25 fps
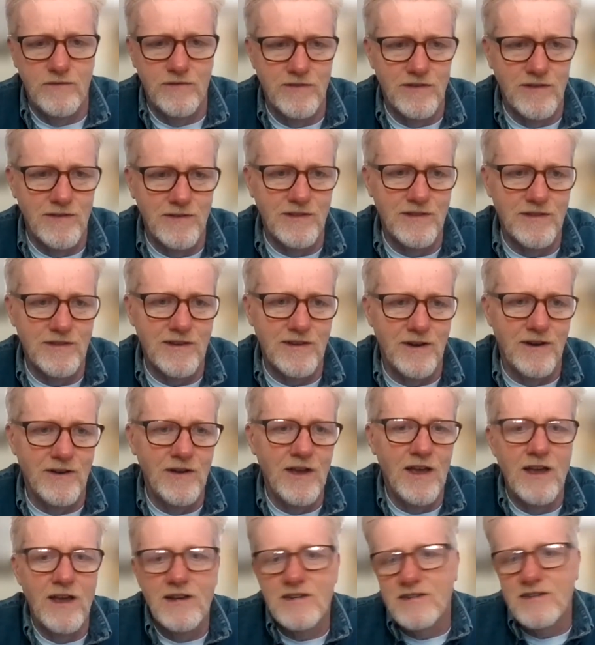you
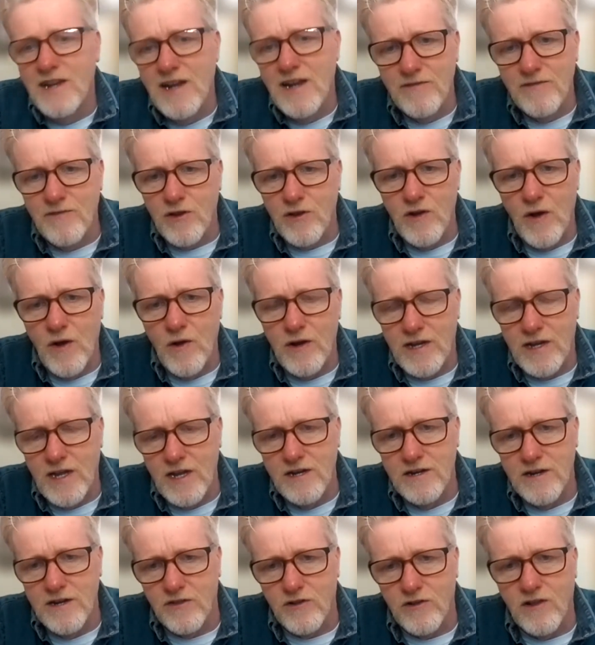know, because I have to go out and
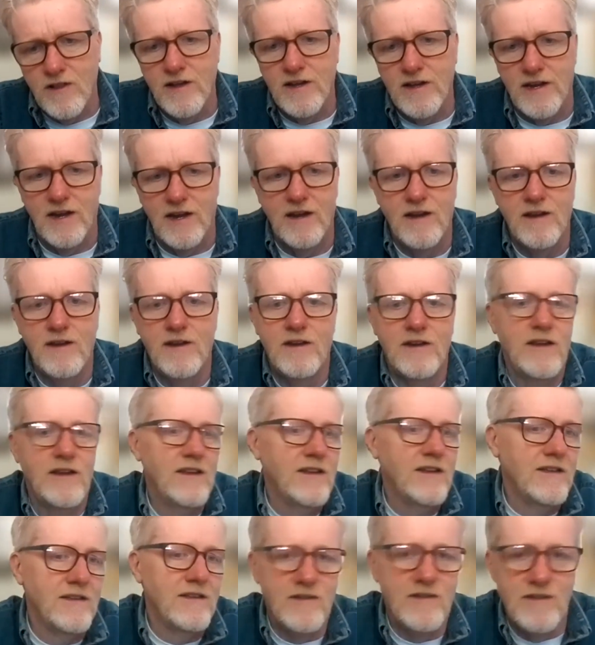get another client
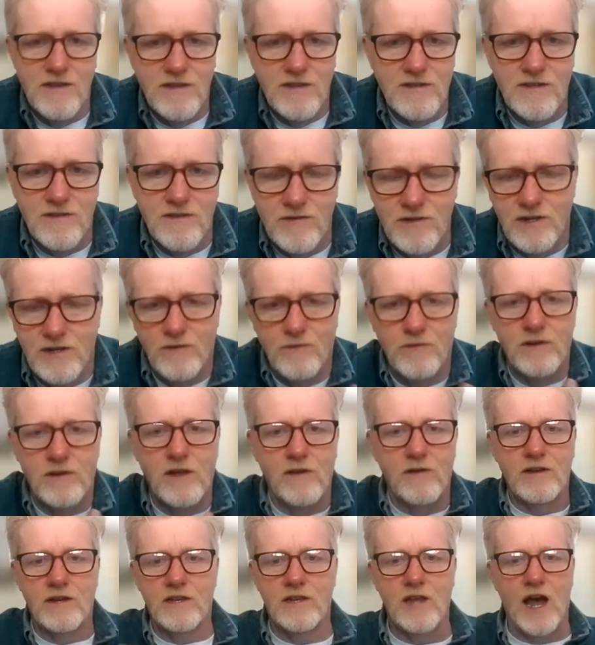you know,
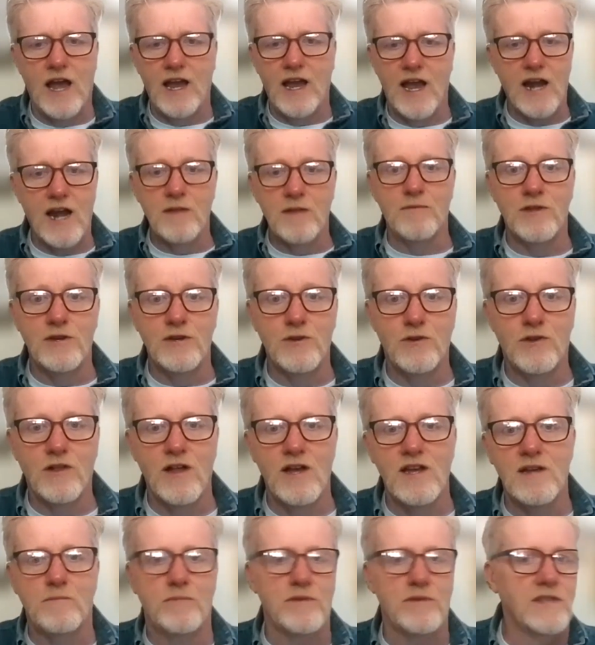I got them the new
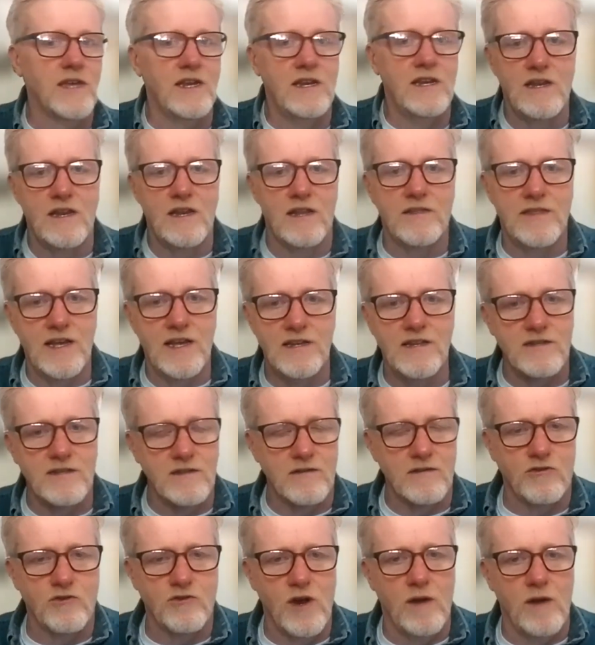client, but they didn't, that
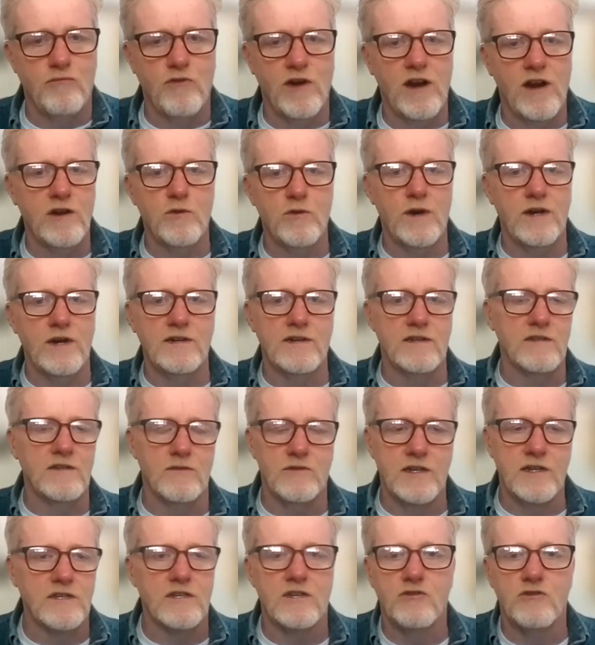doesn't create brand awareness
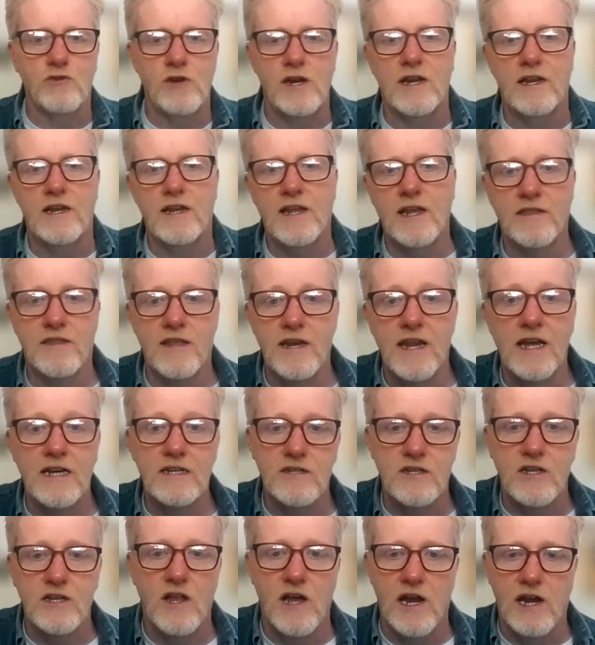or doesn't create get the
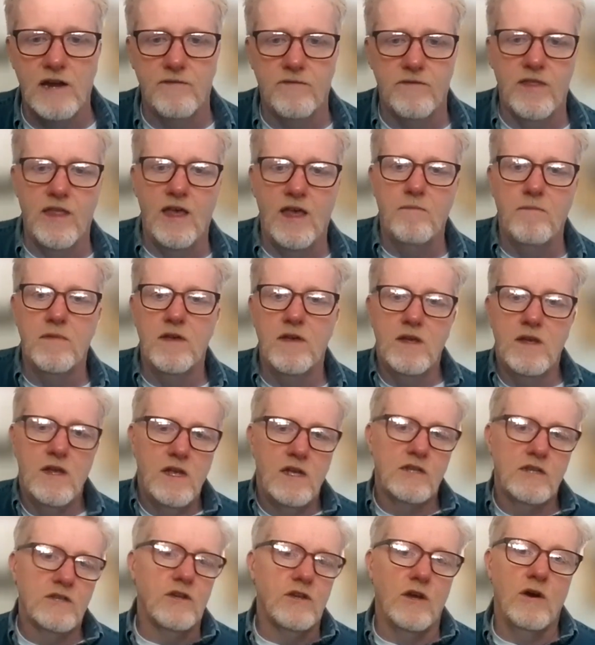next client for them.
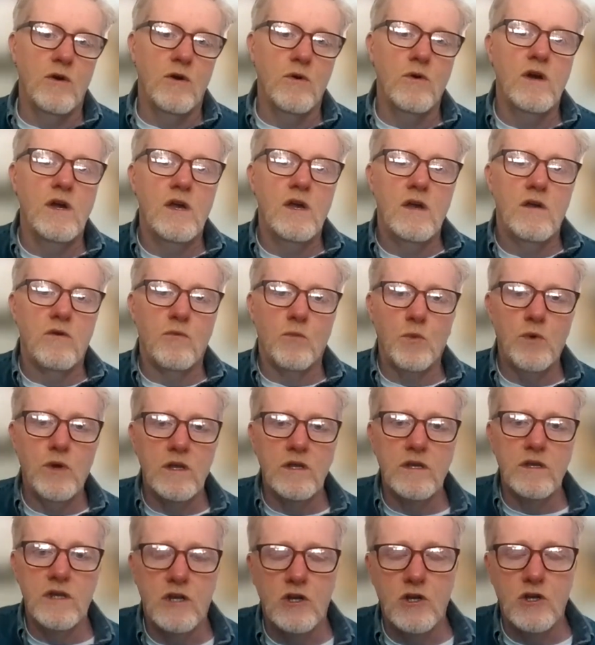So
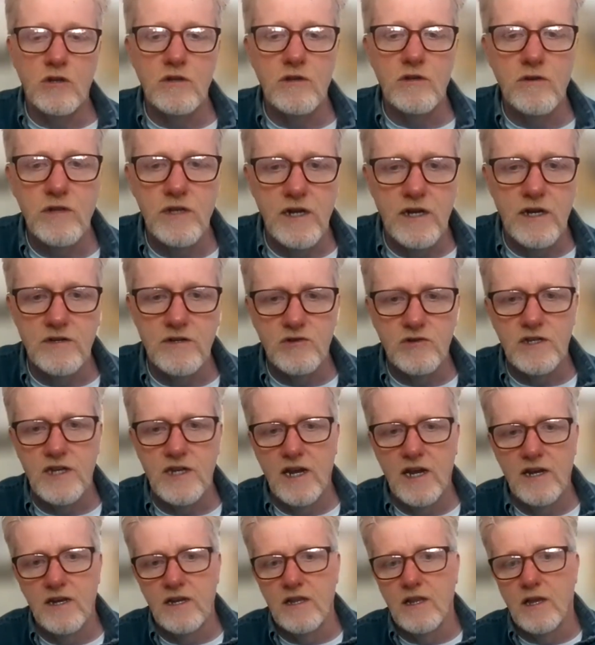really clearly
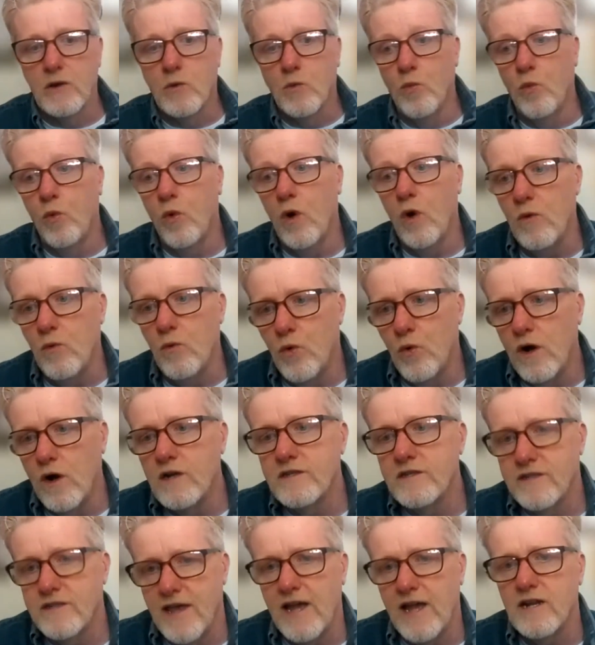understanding like what
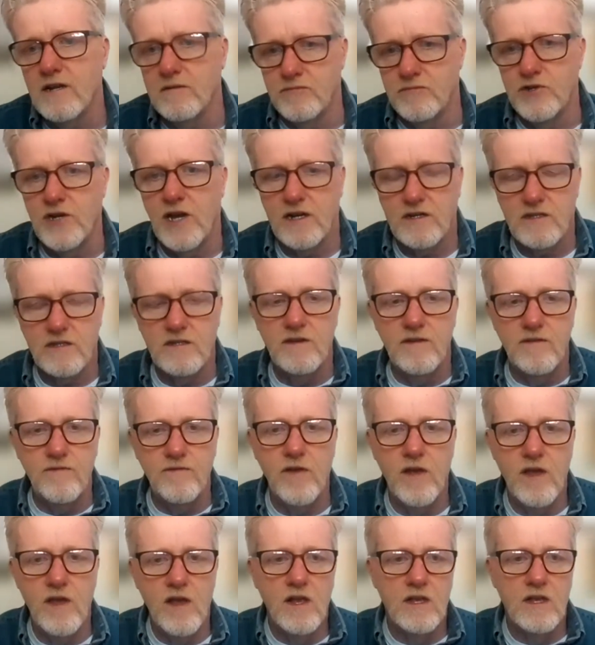was that objective
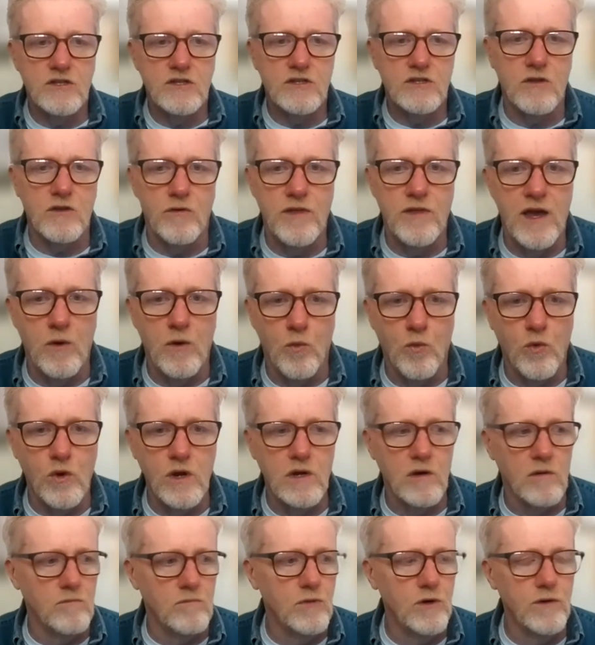so that
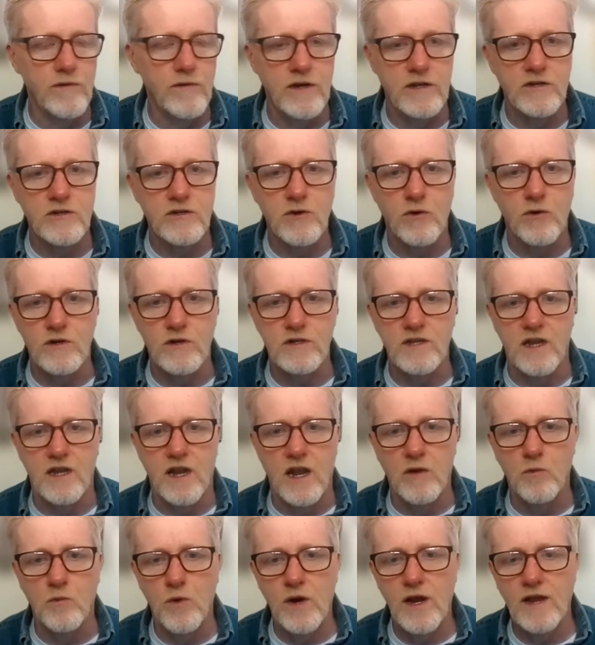we are moving towards
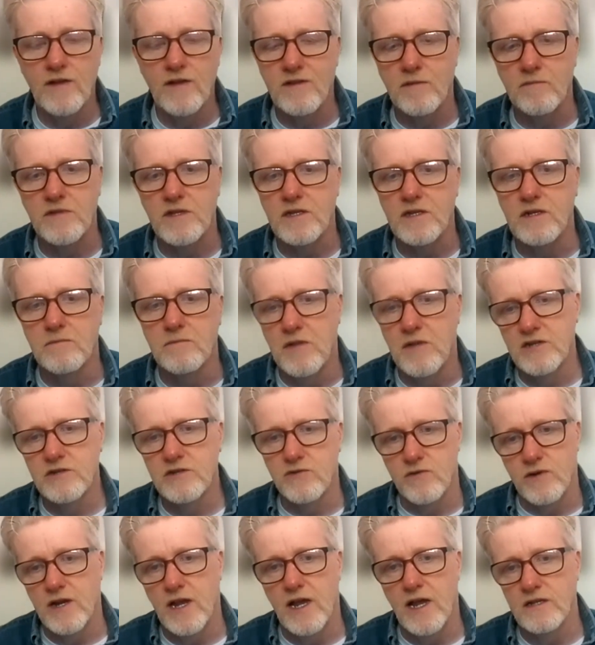it and we have something to
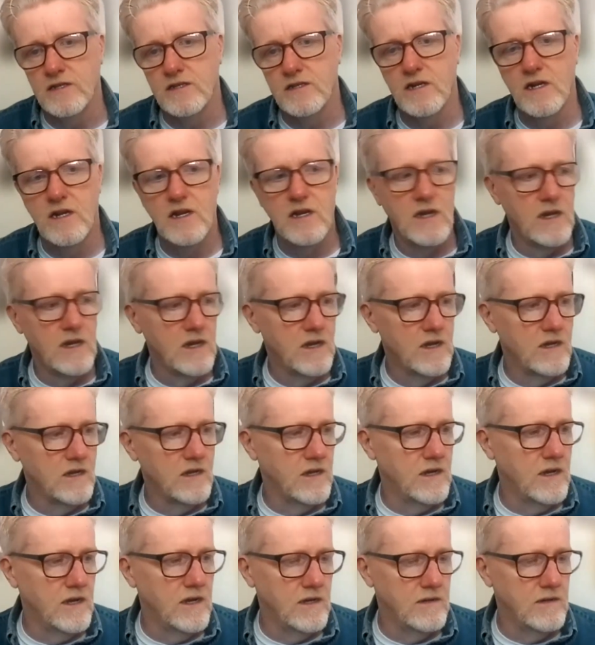measure against.
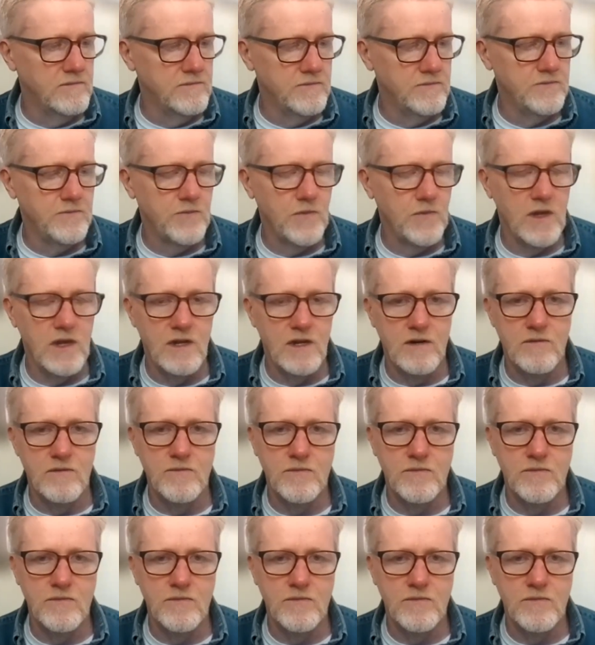you know,